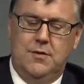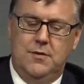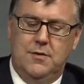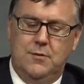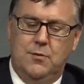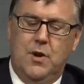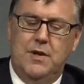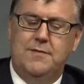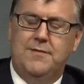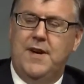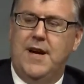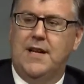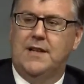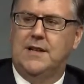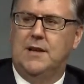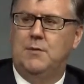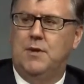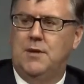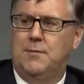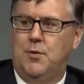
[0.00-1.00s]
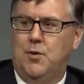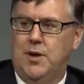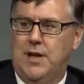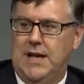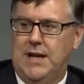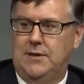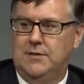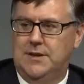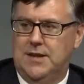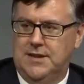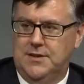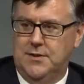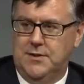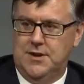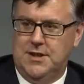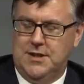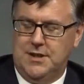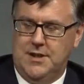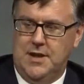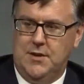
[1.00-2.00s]
are one fact I want to point out, and I
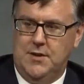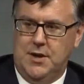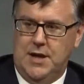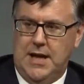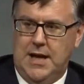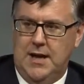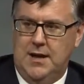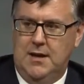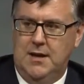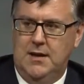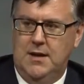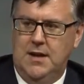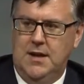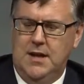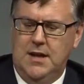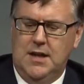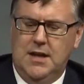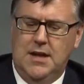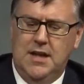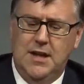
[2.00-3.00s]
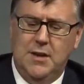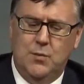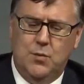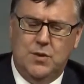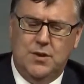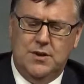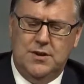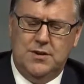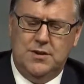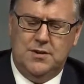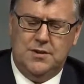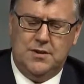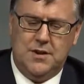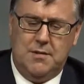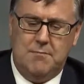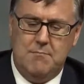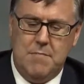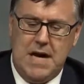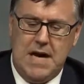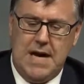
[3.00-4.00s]
saw this the other day. It was
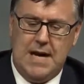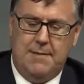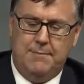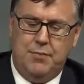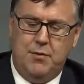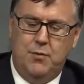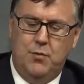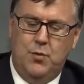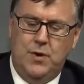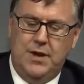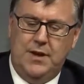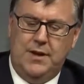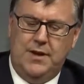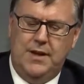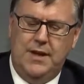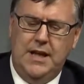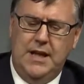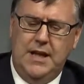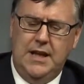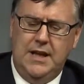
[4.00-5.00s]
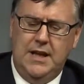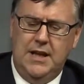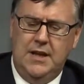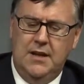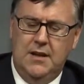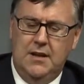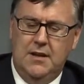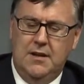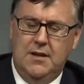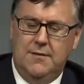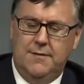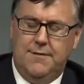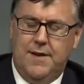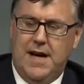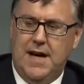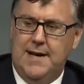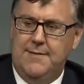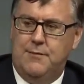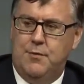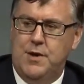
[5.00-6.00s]
a map with the
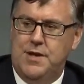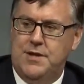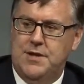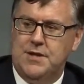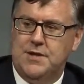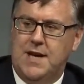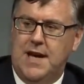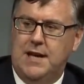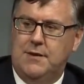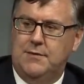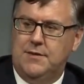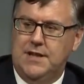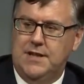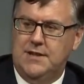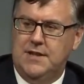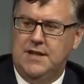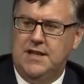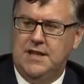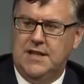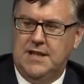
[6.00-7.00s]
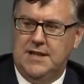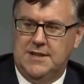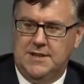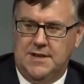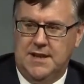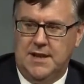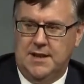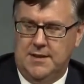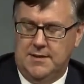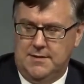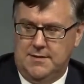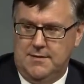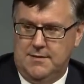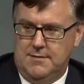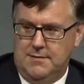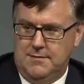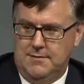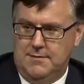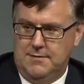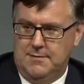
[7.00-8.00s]
5 richest counties in the United States
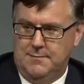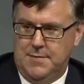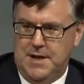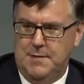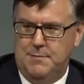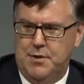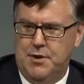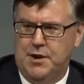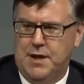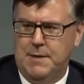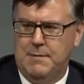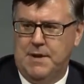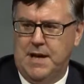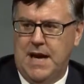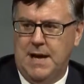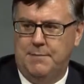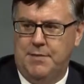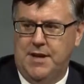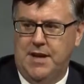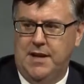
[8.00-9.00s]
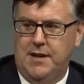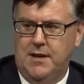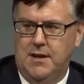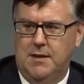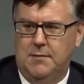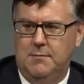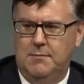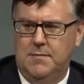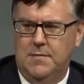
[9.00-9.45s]
by per capita income.